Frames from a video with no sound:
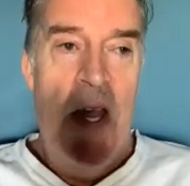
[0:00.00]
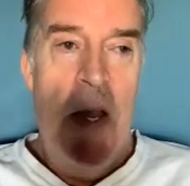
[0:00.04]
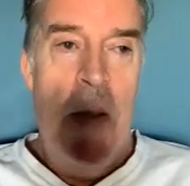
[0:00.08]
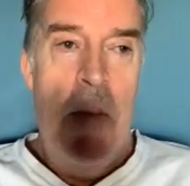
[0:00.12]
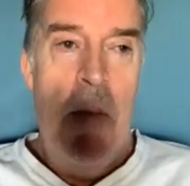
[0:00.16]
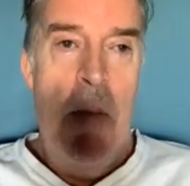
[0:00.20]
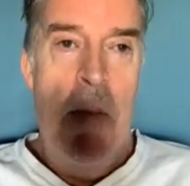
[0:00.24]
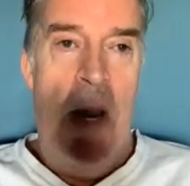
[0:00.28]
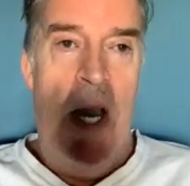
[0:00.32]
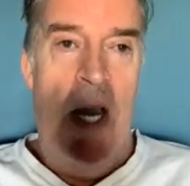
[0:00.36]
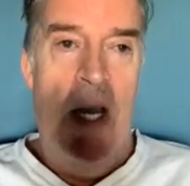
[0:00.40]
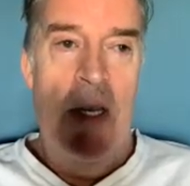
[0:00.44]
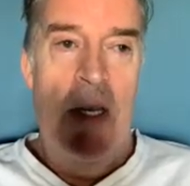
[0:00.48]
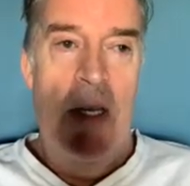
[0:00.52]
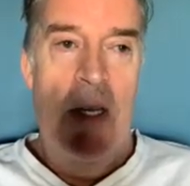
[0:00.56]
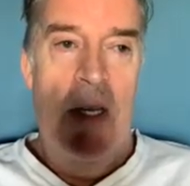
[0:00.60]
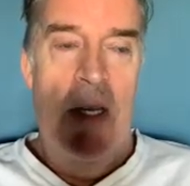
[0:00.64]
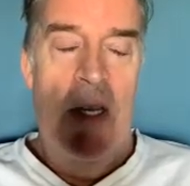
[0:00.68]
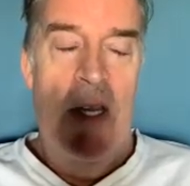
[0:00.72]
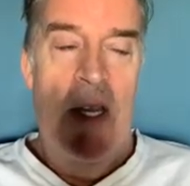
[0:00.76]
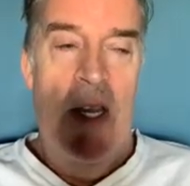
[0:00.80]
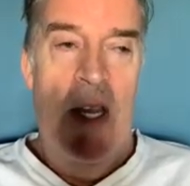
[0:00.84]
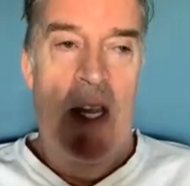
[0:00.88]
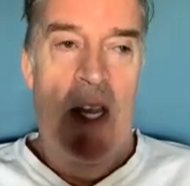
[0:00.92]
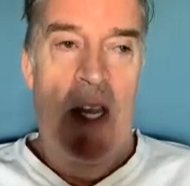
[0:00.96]
But
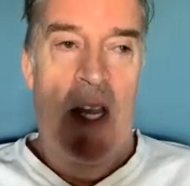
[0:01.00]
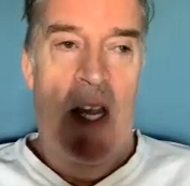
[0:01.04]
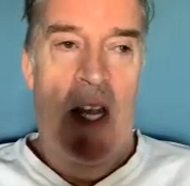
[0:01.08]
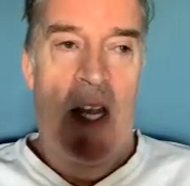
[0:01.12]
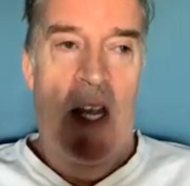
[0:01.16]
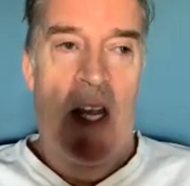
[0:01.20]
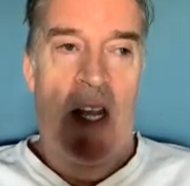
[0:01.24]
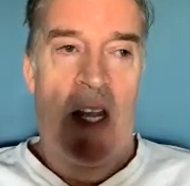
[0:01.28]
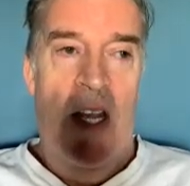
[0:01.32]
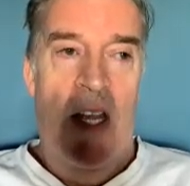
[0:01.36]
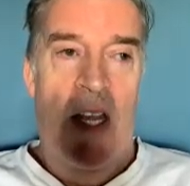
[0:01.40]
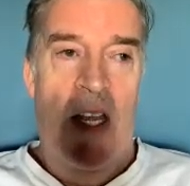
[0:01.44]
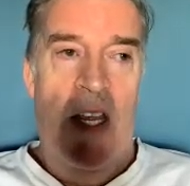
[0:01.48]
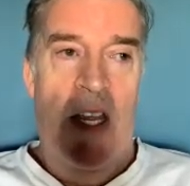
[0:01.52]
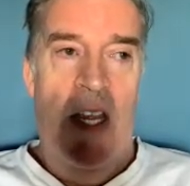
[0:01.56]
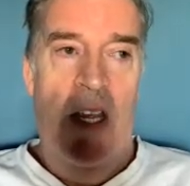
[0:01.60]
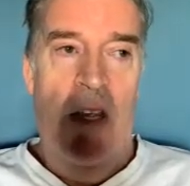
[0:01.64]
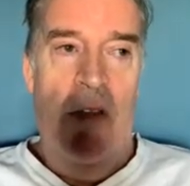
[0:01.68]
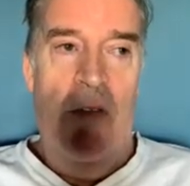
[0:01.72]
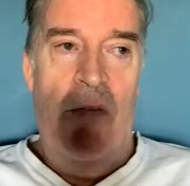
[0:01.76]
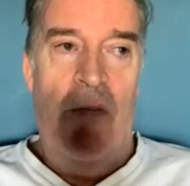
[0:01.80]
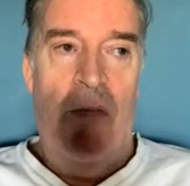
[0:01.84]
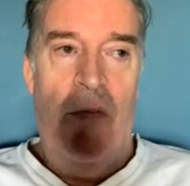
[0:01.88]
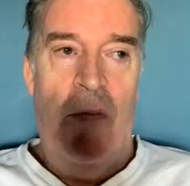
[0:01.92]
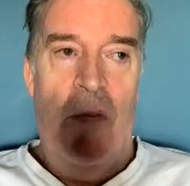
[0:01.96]

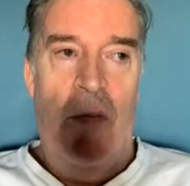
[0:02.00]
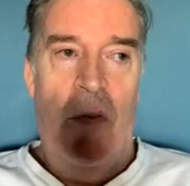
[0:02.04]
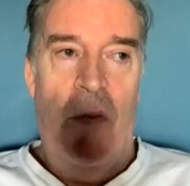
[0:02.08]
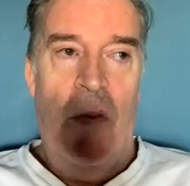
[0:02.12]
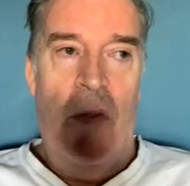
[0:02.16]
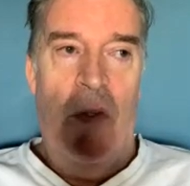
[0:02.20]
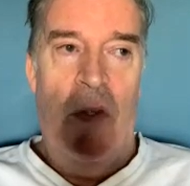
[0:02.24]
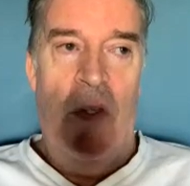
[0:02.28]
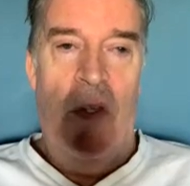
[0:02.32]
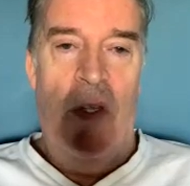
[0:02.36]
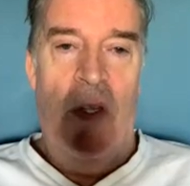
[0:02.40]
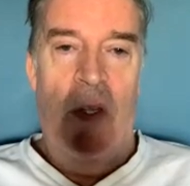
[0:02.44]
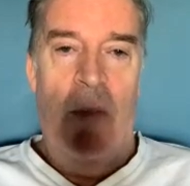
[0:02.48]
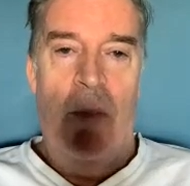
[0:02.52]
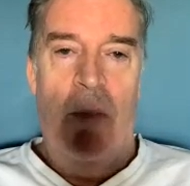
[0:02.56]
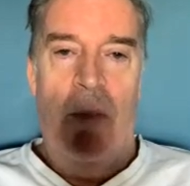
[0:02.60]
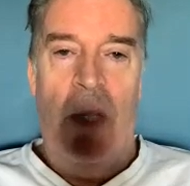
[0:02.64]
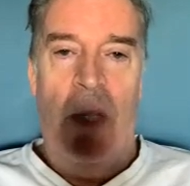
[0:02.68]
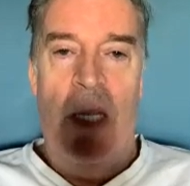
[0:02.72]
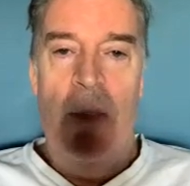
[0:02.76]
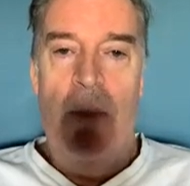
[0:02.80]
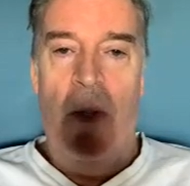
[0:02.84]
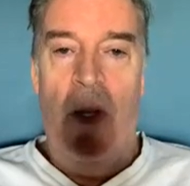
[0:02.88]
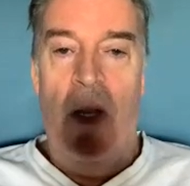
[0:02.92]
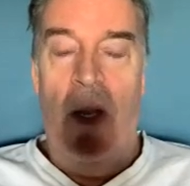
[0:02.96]
if
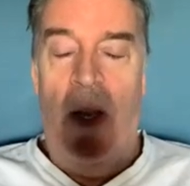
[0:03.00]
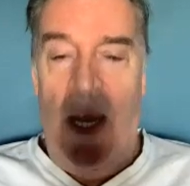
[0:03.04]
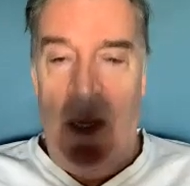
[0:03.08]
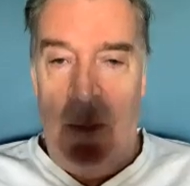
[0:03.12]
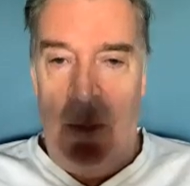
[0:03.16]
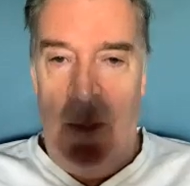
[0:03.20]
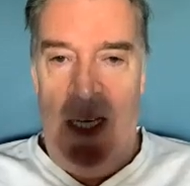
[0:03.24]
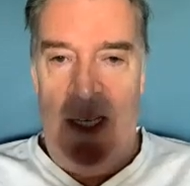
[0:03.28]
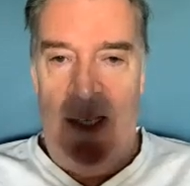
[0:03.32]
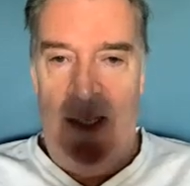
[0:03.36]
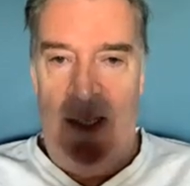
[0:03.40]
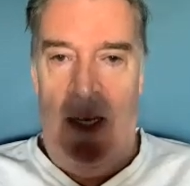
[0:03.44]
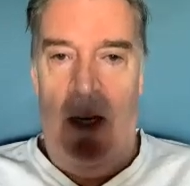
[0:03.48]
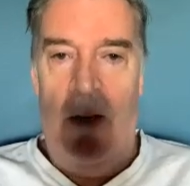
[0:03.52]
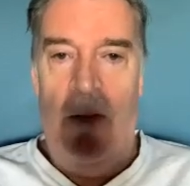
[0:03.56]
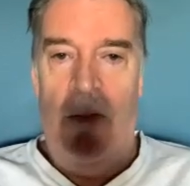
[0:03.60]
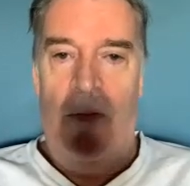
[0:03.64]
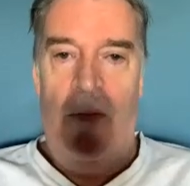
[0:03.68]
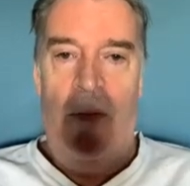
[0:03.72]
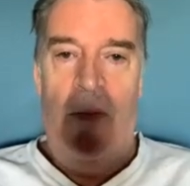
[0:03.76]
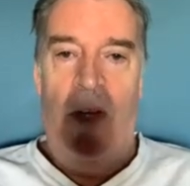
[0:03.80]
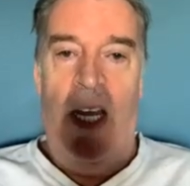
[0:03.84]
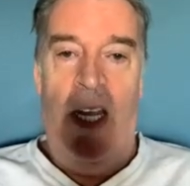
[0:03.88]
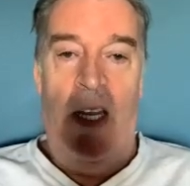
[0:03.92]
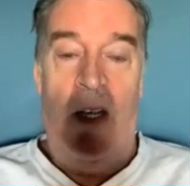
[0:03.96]
people like myself,
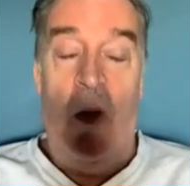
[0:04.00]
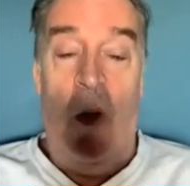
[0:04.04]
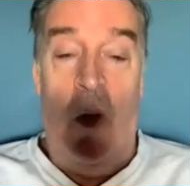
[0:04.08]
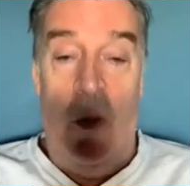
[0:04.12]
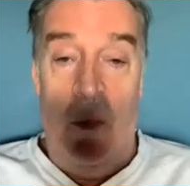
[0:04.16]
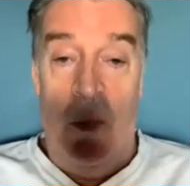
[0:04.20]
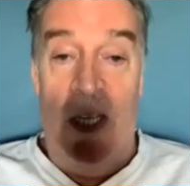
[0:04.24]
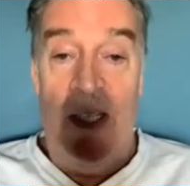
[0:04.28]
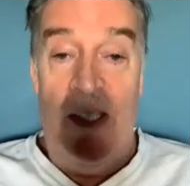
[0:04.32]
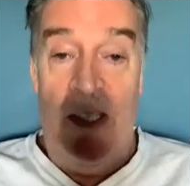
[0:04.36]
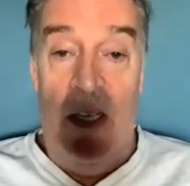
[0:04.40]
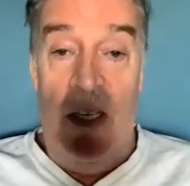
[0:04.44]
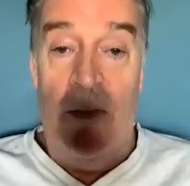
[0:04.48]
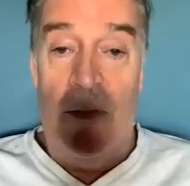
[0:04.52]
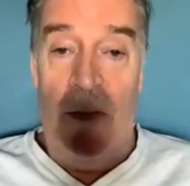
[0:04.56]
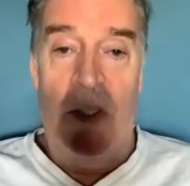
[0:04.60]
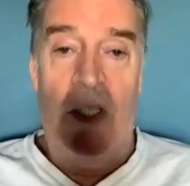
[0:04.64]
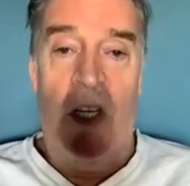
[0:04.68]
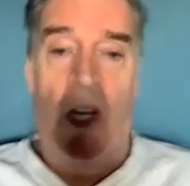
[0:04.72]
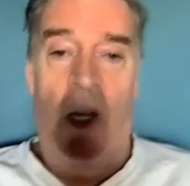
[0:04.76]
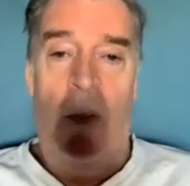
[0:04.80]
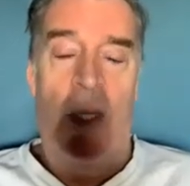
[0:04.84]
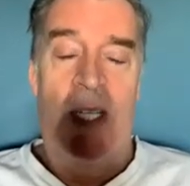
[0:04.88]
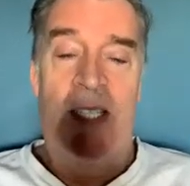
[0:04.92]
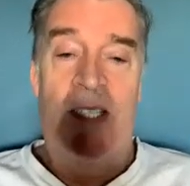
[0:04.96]
I call myself and
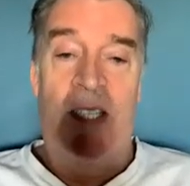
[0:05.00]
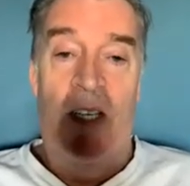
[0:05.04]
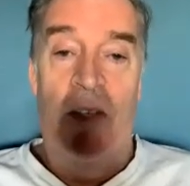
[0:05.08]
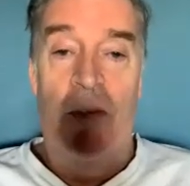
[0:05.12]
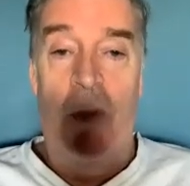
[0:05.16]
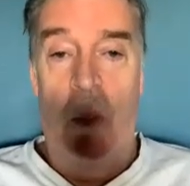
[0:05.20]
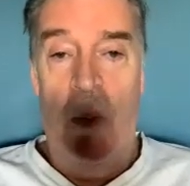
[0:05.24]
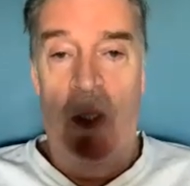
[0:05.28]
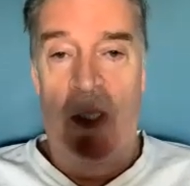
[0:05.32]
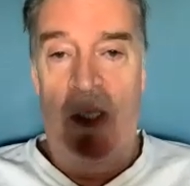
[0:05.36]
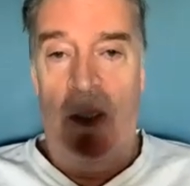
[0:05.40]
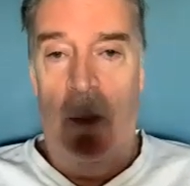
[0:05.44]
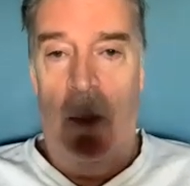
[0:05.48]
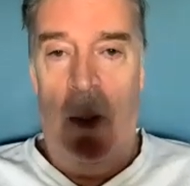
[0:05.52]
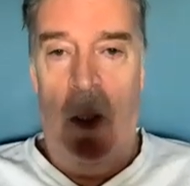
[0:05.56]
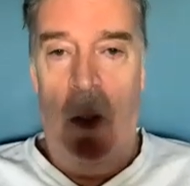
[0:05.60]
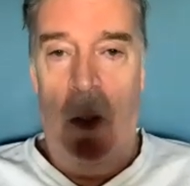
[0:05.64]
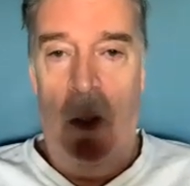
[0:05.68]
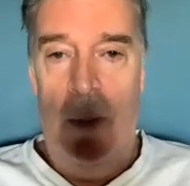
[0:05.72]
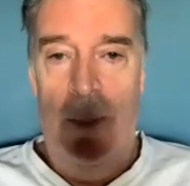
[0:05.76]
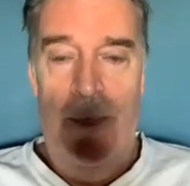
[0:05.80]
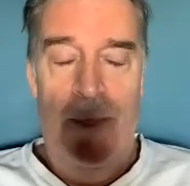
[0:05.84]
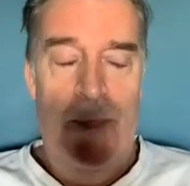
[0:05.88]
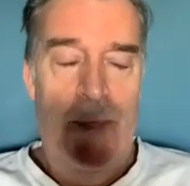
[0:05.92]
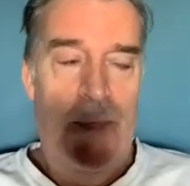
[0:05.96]
term myself a whistleblower.